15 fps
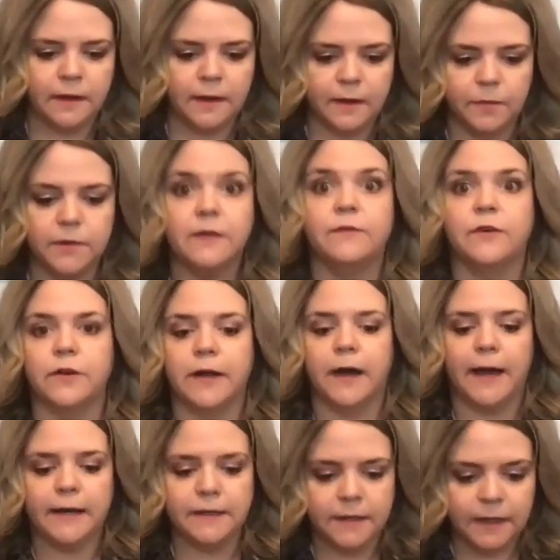believe it or
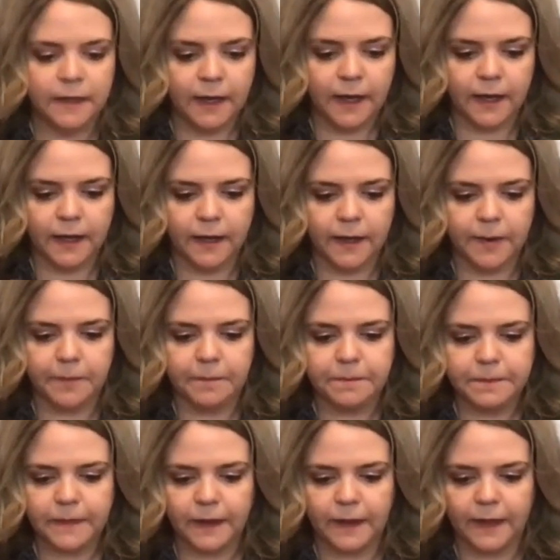not.
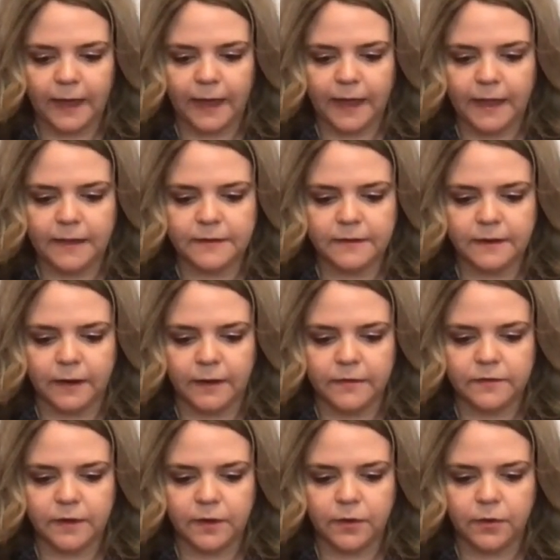And
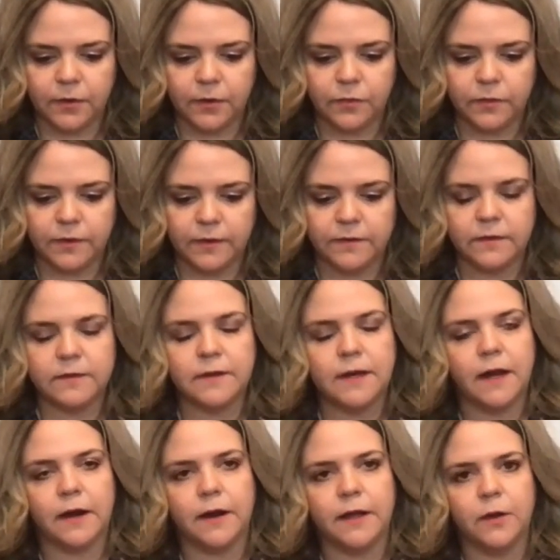also, this is an
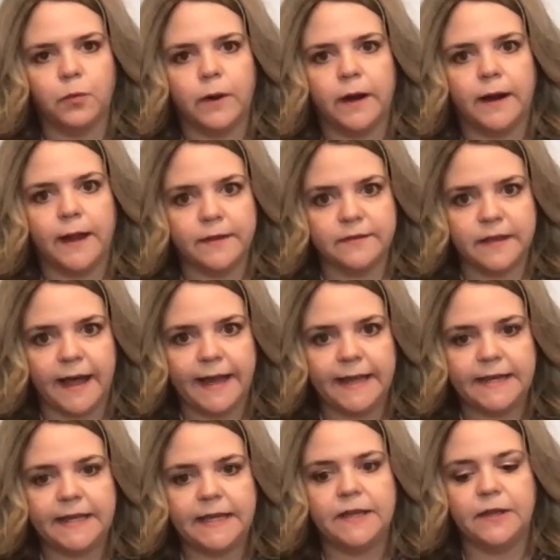area where
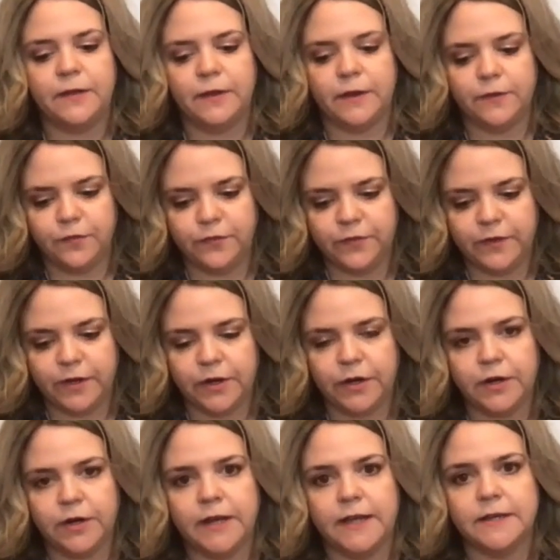anxiety and
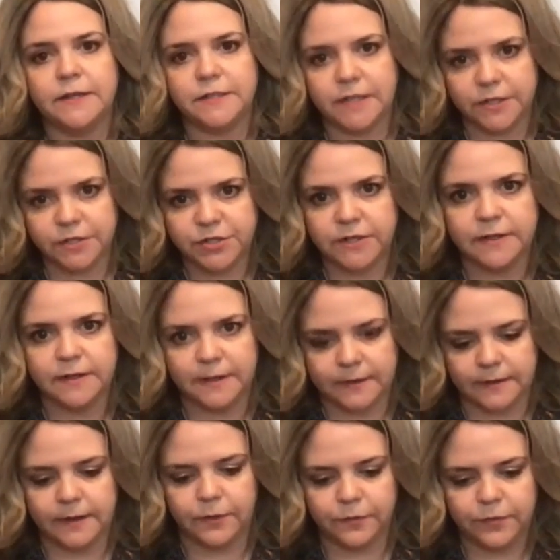fear and addiction
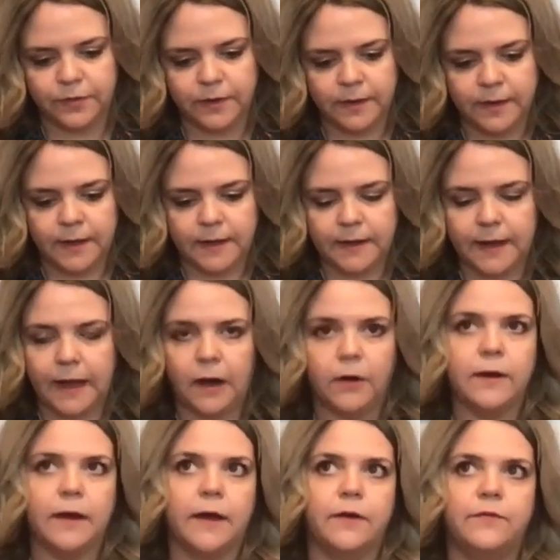can live.
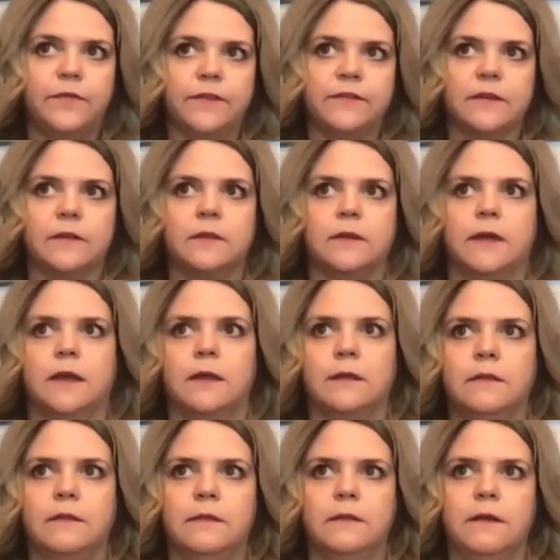Now, physically,
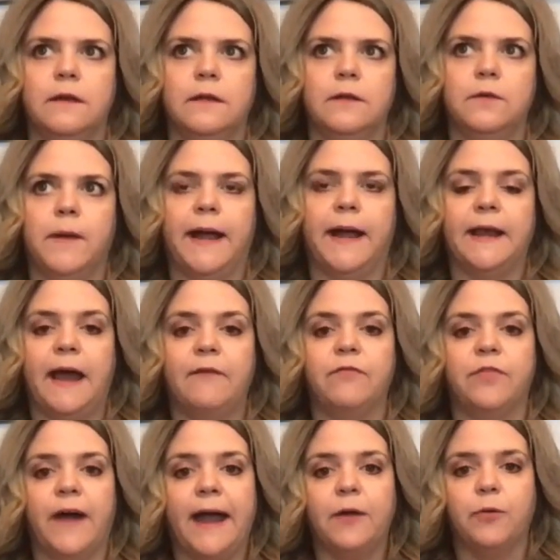you might have
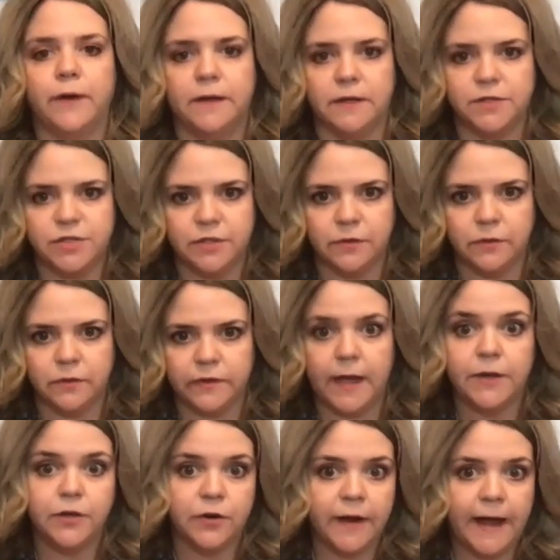thyroid issues,
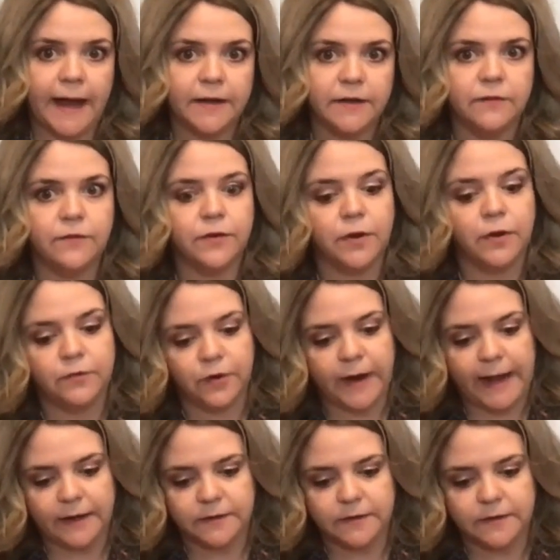underactive or
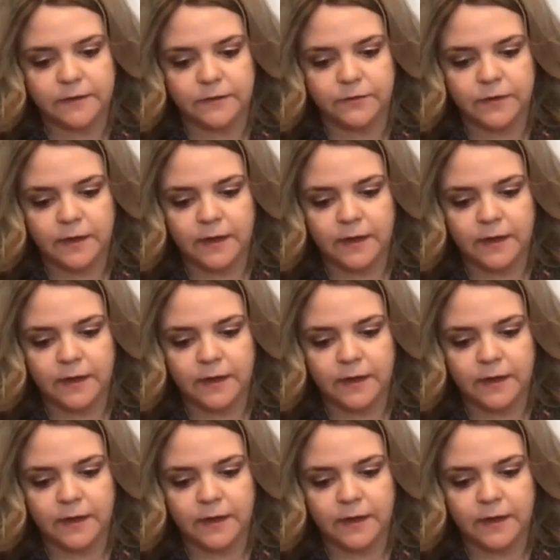overactive.